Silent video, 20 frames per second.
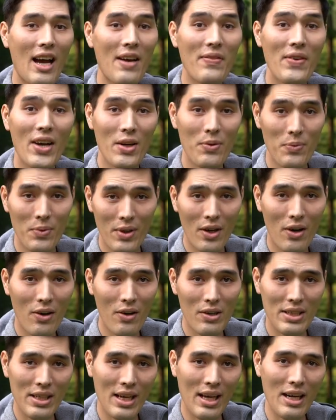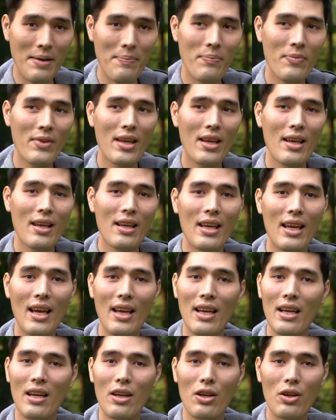I've had a really hard time
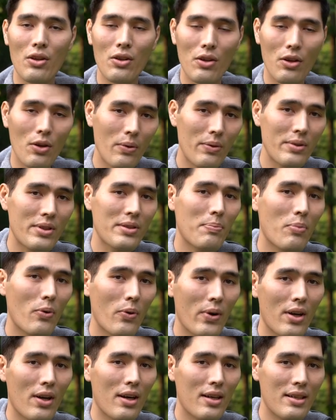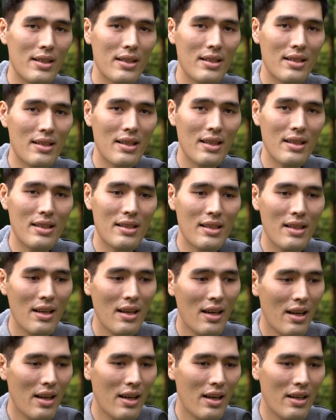getting a close point on distance.
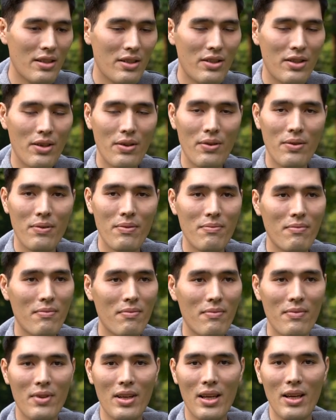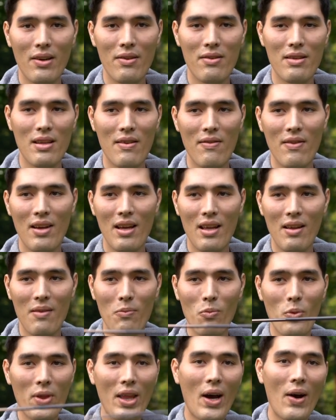So, you know, it
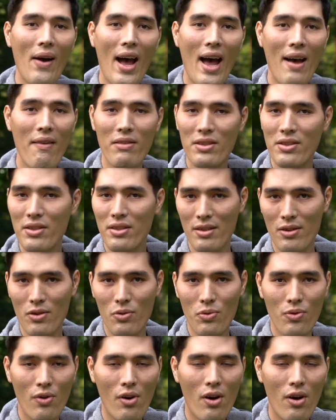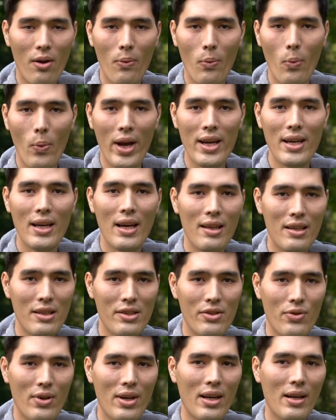without having to crawl way down the
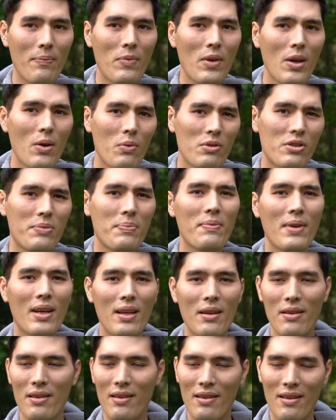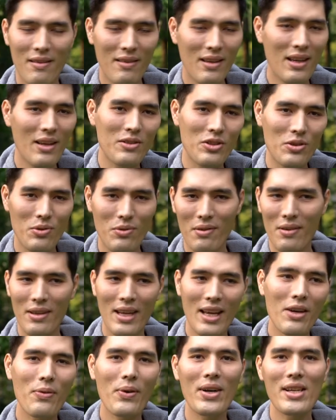string, which be, it,
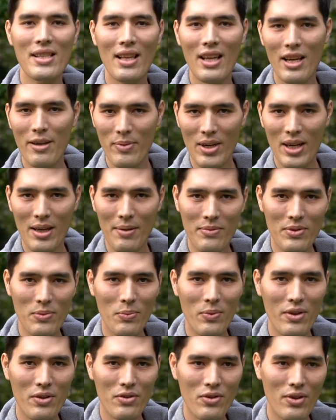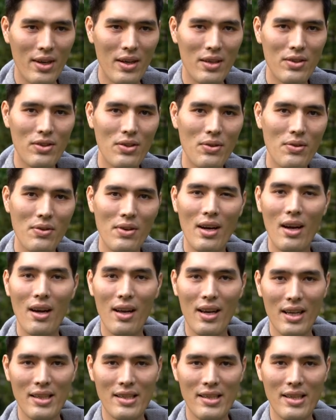it creates a lot of problems when you're trying to tune a
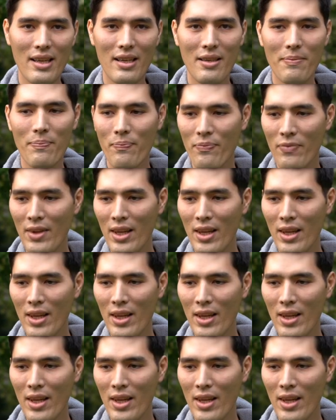hunting setup.